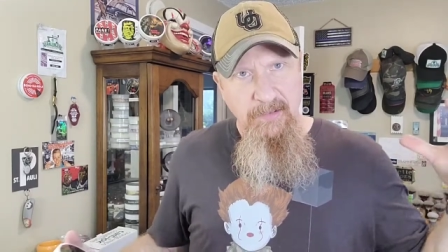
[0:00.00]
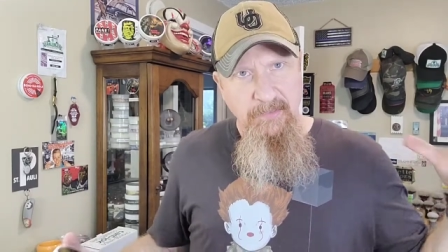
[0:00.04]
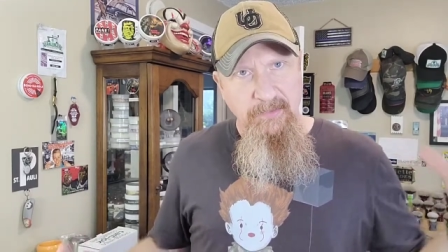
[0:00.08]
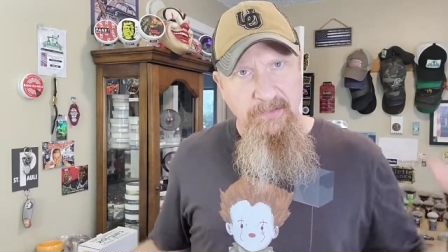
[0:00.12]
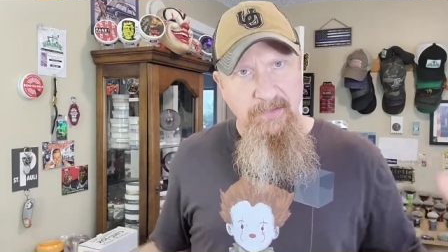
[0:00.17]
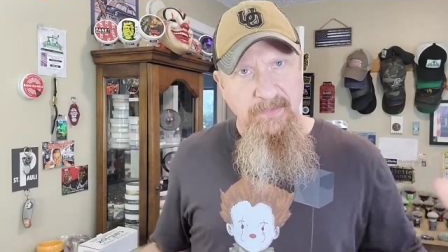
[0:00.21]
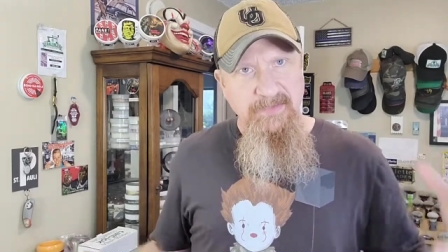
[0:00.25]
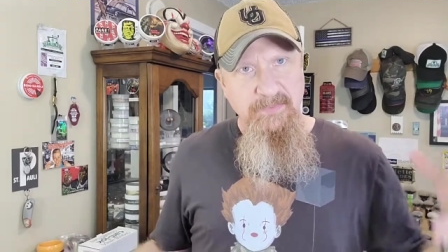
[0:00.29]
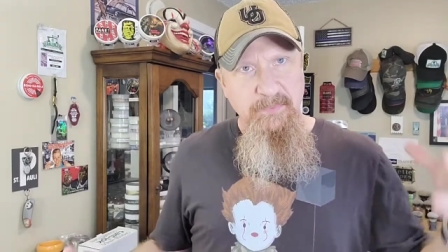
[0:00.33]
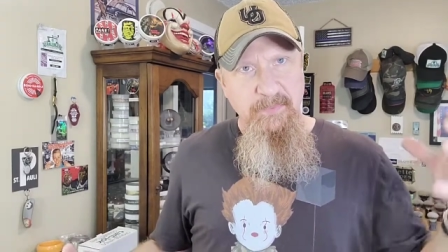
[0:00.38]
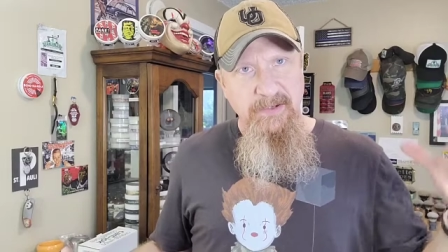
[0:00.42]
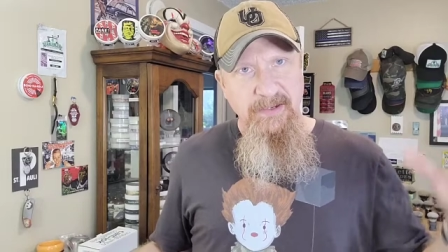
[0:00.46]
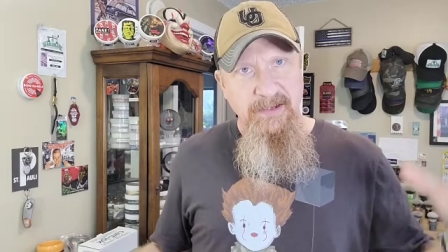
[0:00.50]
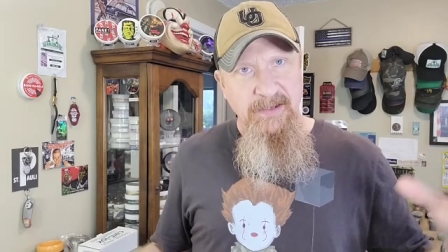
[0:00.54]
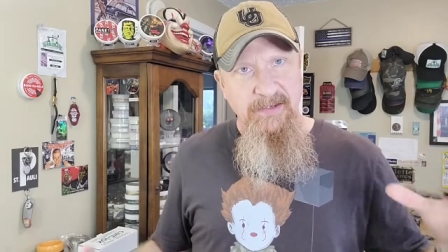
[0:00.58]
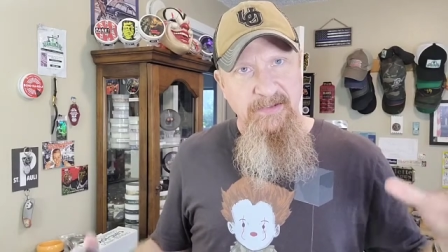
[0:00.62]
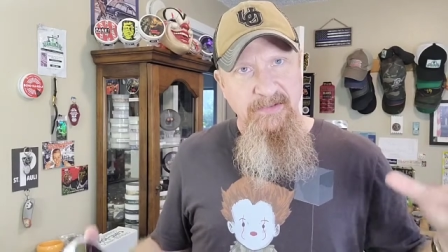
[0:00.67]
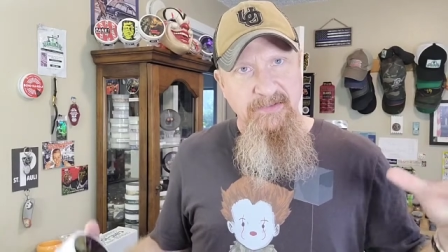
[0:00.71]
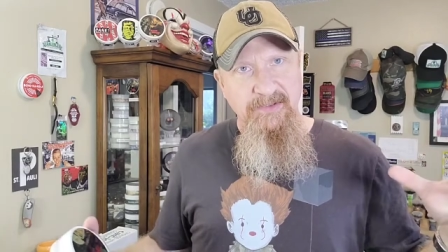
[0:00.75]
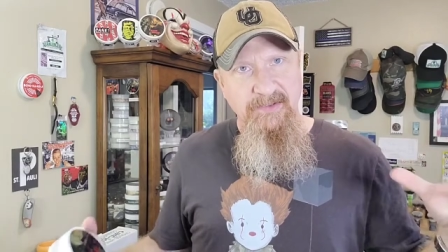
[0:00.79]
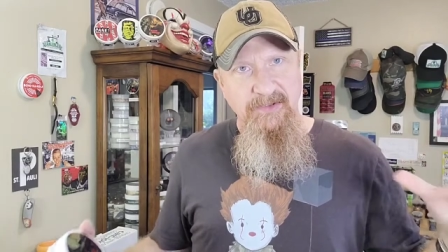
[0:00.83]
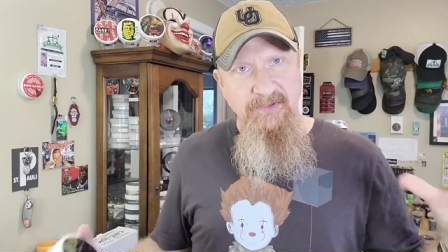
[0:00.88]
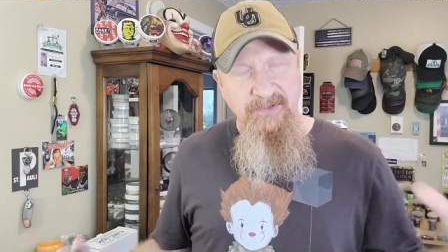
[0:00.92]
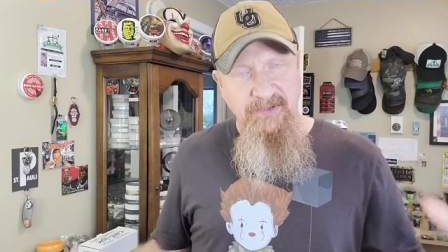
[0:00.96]
leaves
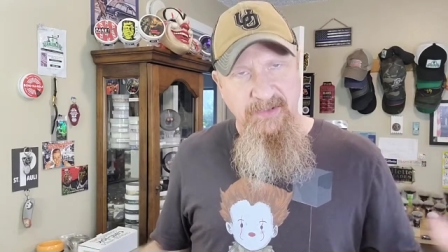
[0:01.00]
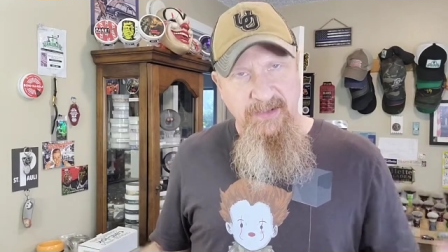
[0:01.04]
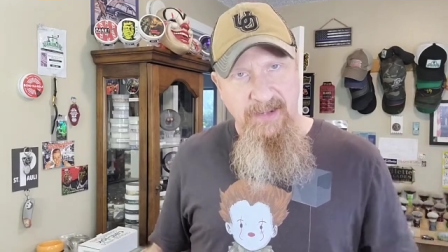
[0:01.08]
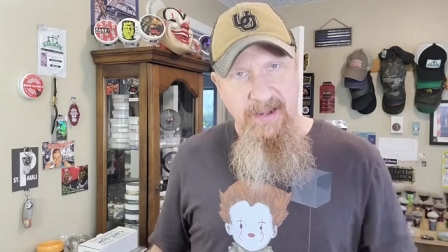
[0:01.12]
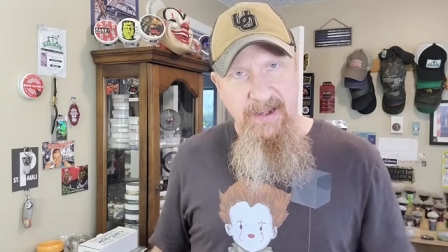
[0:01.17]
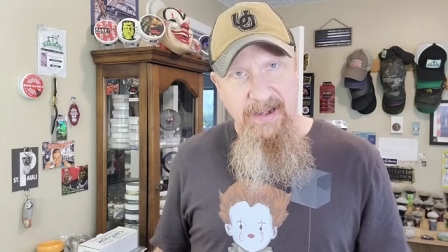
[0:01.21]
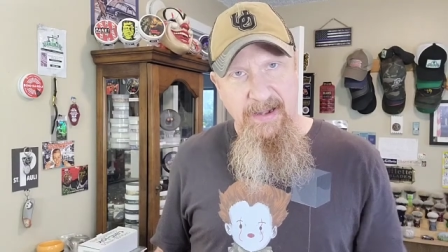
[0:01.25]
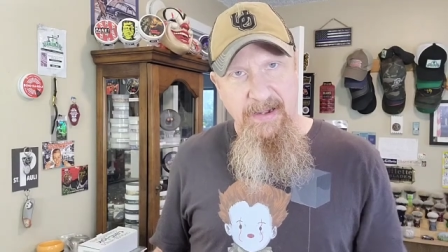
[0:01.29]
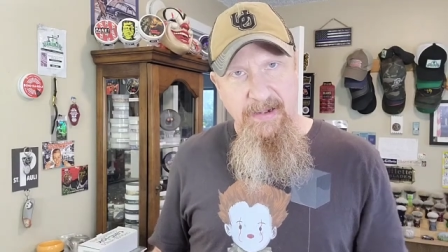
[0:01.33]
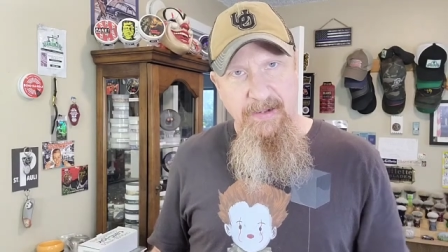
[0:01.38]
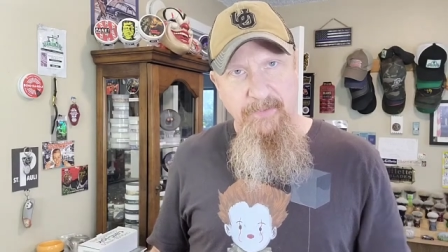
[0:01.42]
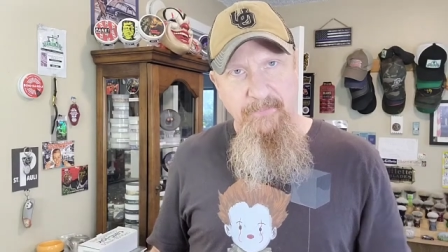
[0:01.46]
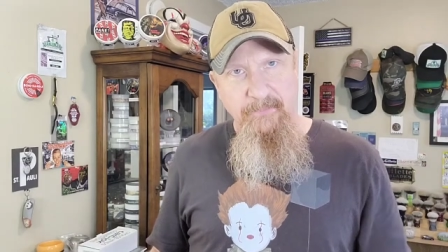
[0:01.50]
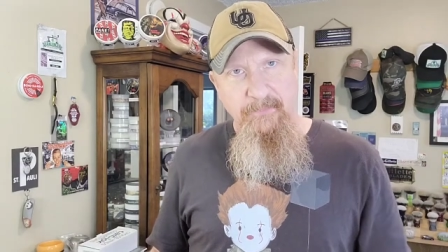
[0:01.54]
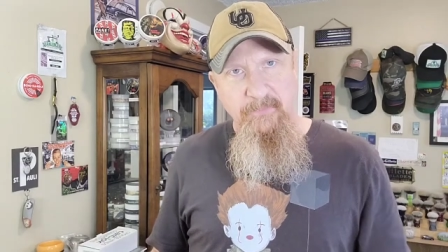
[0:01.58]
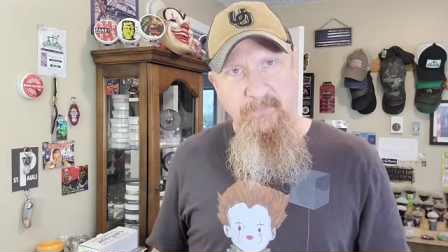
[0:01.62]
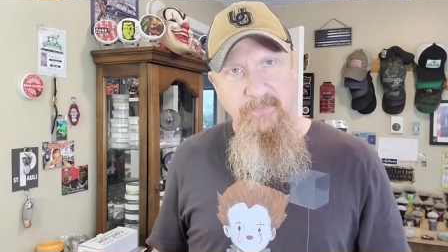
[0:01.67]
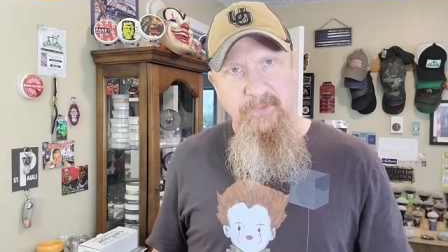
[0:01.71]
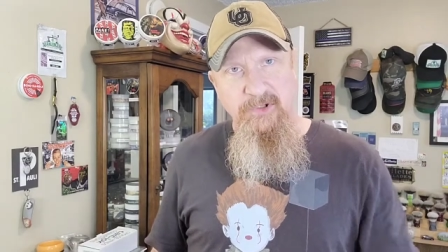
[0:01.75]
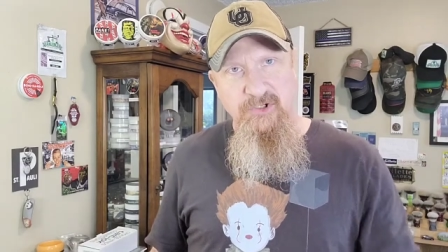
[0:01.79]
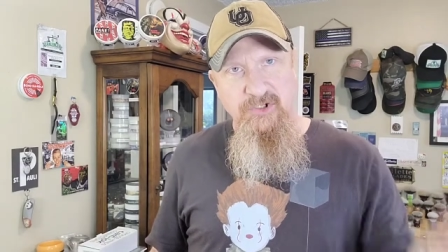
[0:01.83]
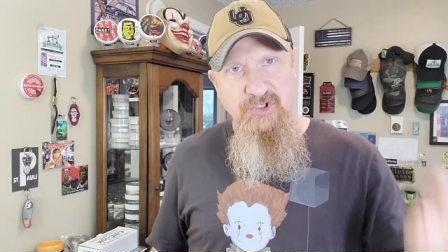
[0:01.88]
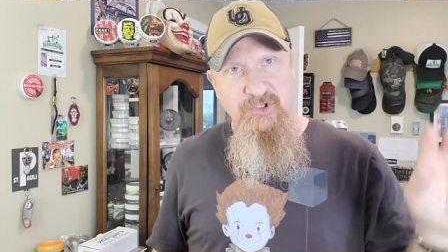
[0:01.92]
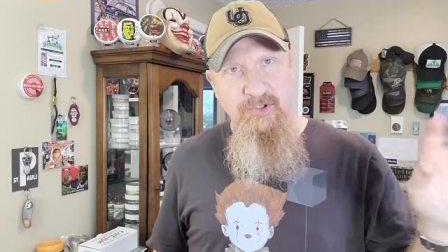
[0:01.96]
begin to decay,
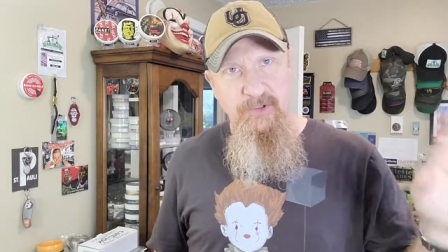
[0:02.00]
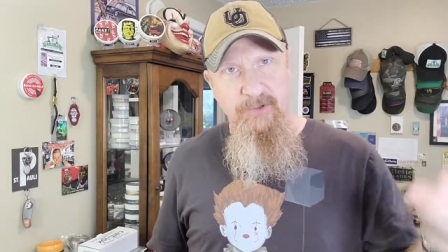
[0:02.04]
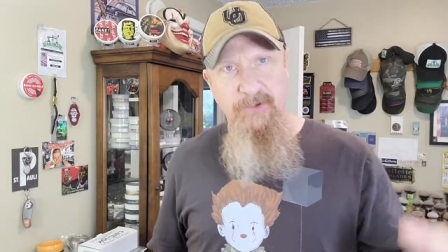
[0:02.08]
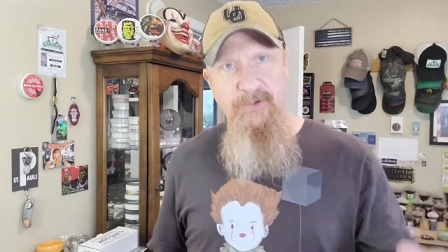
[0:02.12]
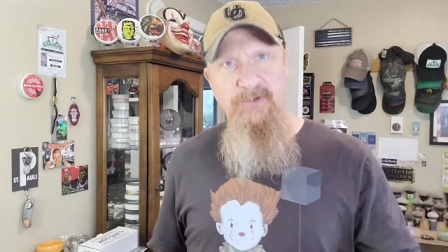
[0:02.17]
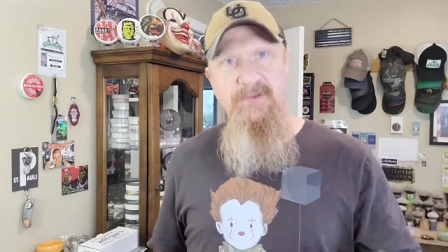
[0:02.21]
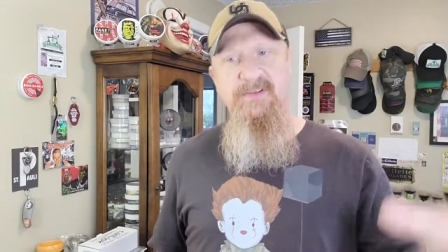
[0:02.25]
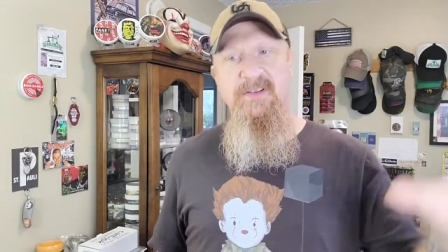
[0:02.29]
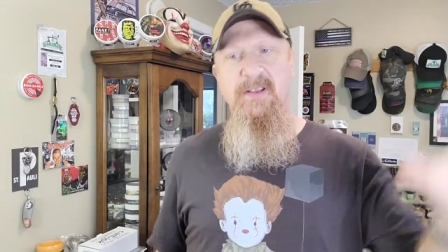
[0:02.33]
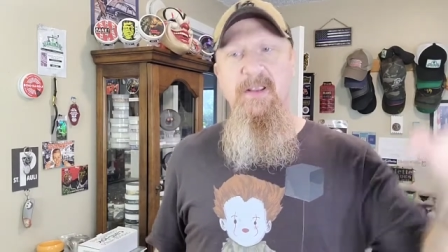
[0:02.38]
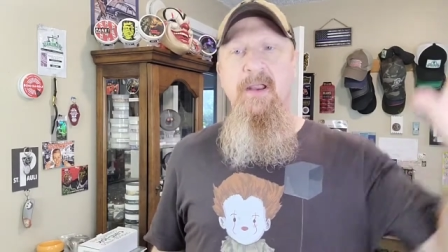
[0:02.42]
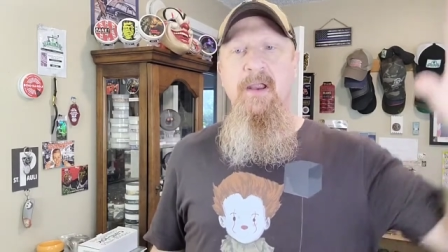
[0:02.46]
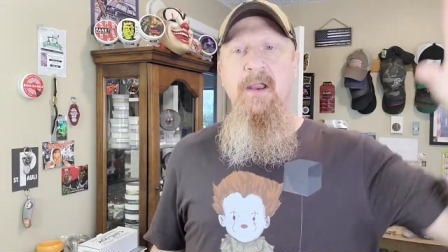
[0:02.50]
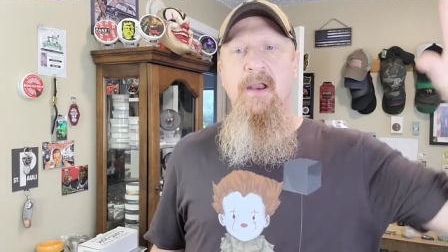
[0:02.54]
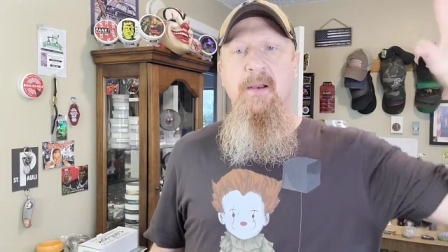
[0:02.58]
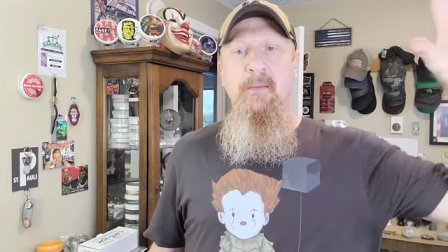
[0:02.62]
the sugars